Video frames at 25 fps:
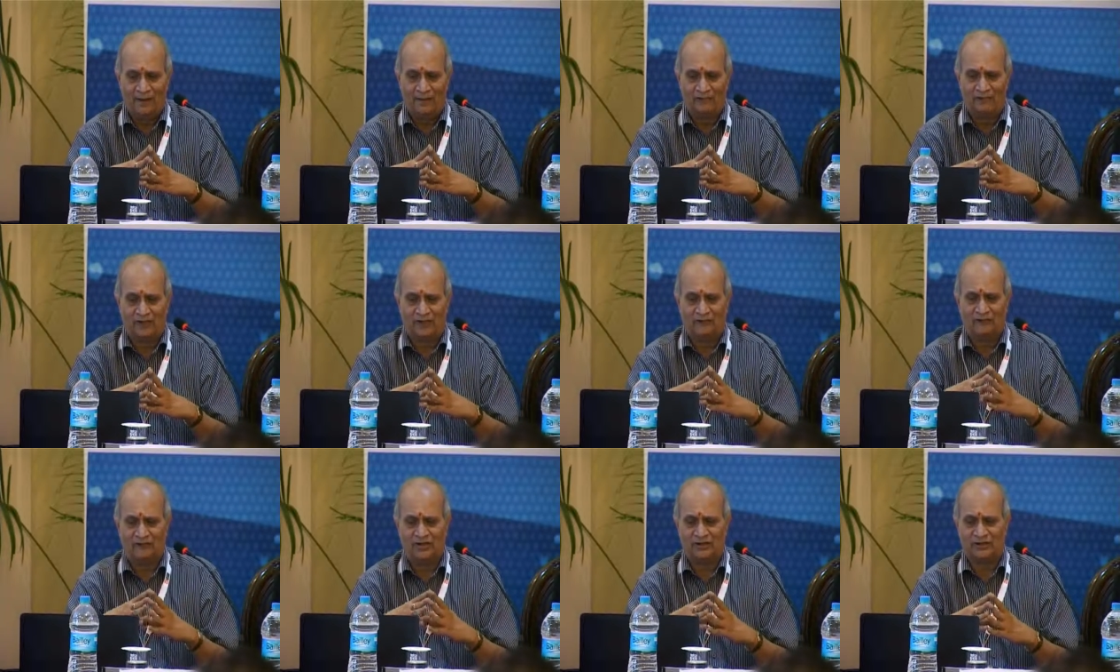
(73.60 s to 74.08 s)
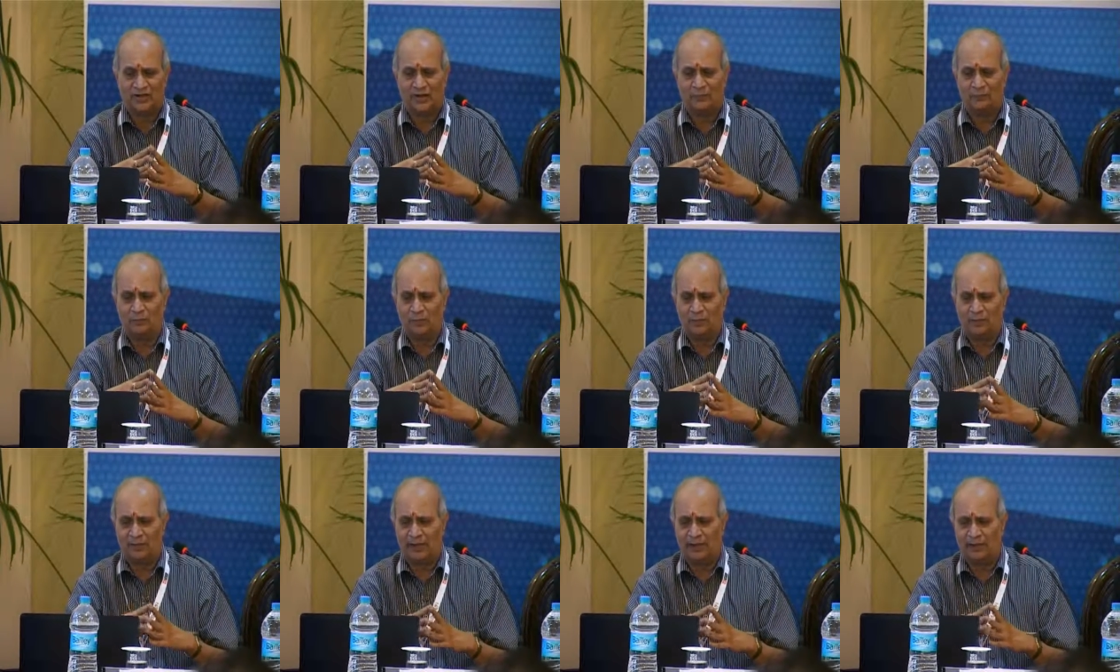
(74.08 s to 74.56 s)
from vision,
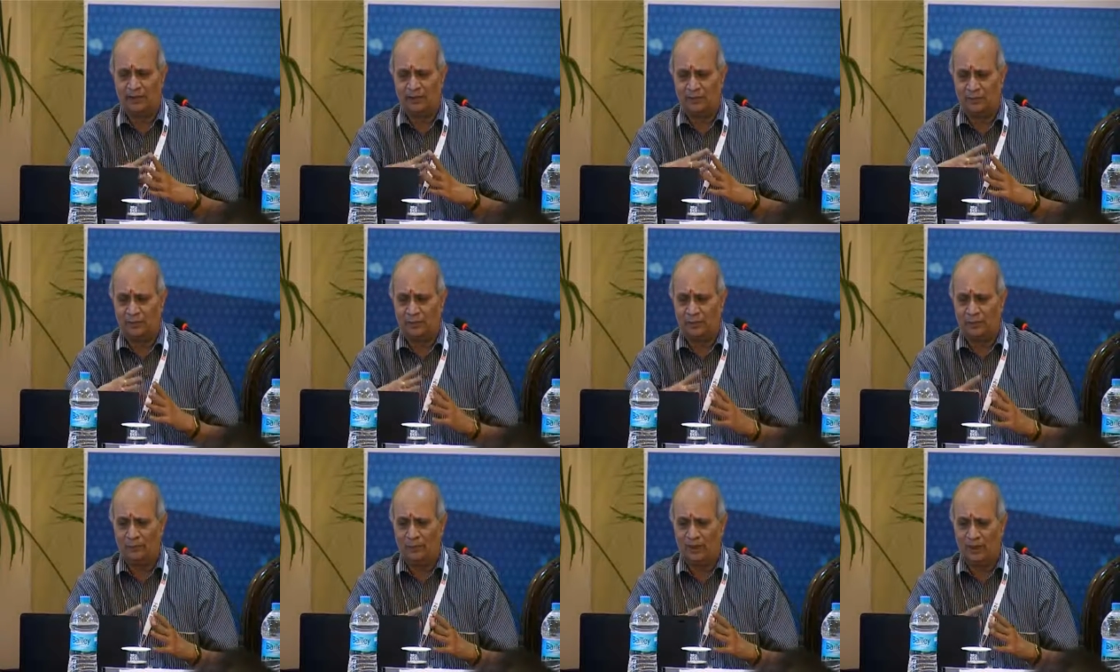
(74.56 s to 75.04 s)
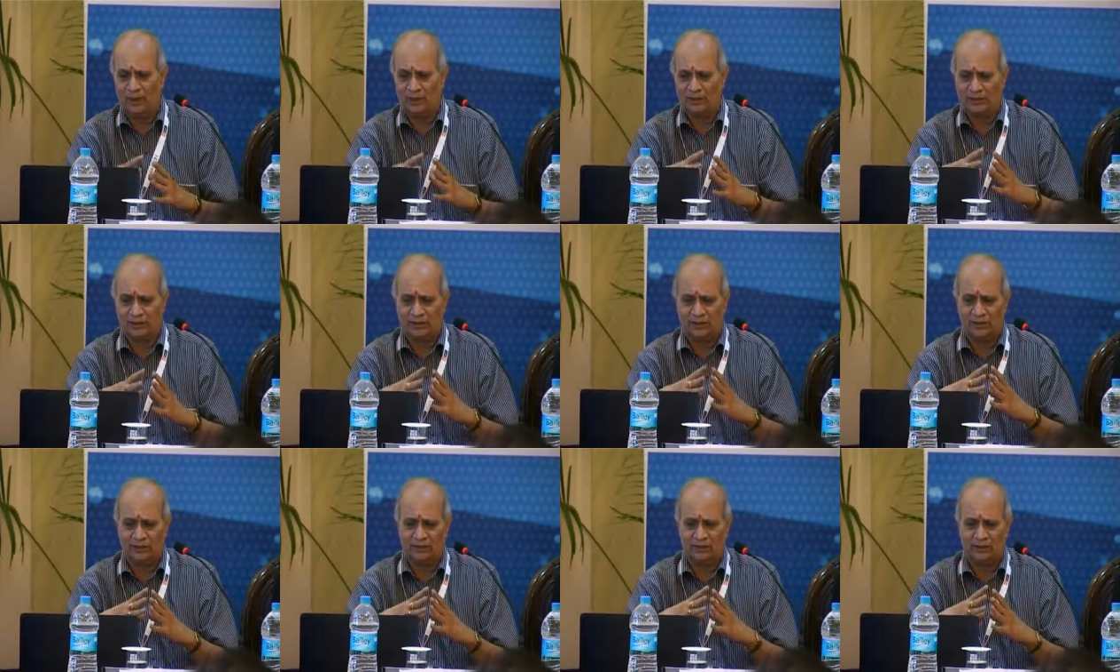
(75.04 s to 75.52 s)
mission,
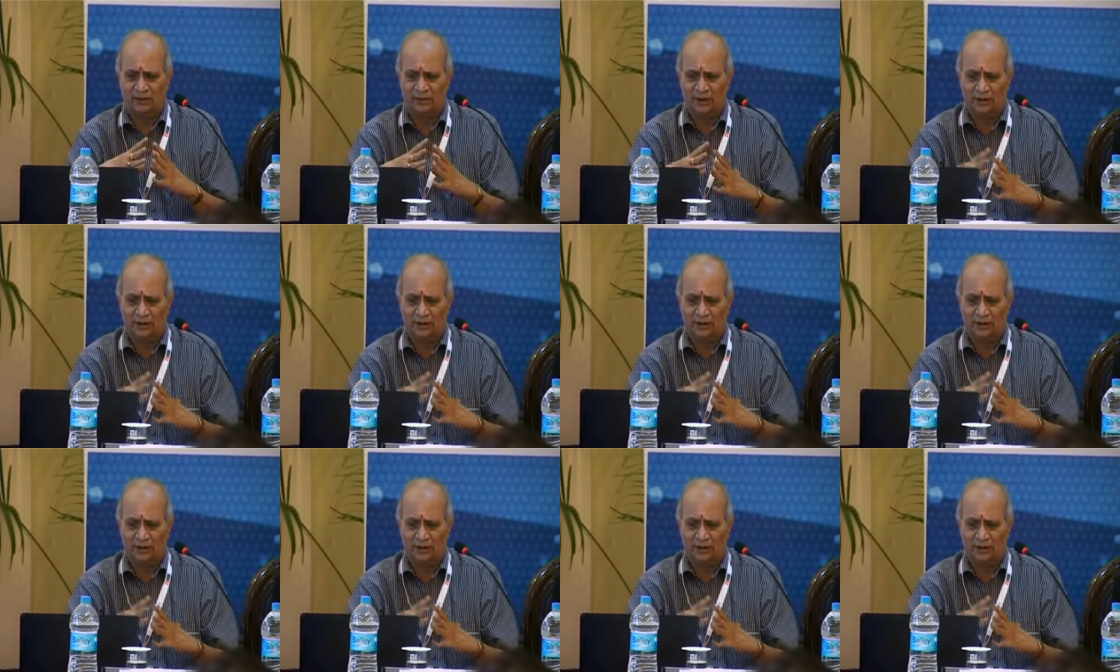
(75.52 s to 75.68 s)
implementation,